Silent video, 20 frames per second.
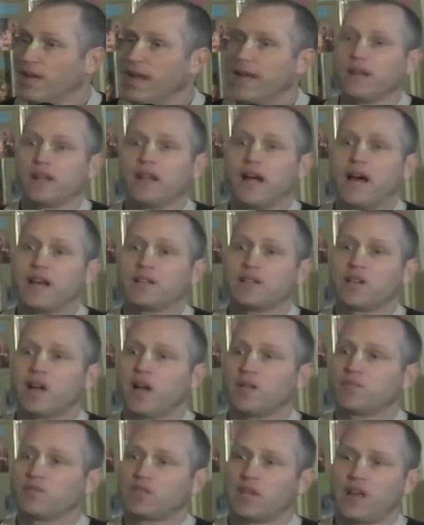And a lot of
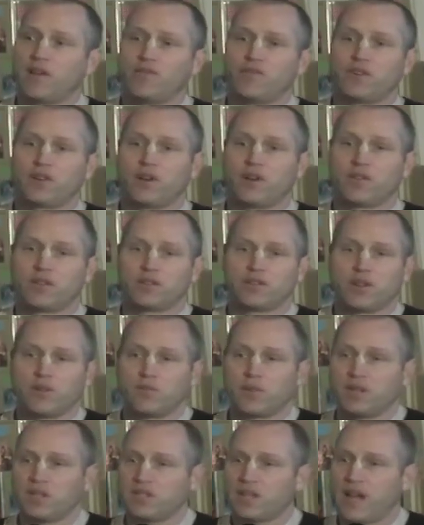times, say if you go to
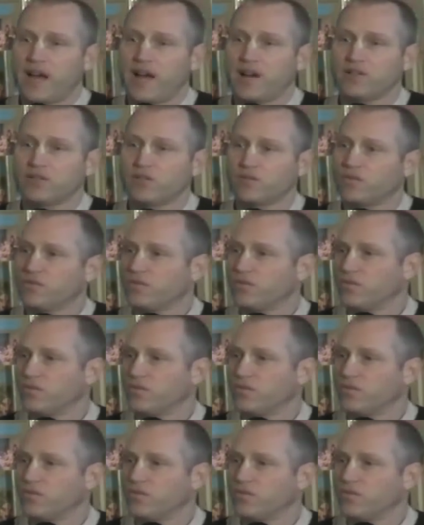somebody's house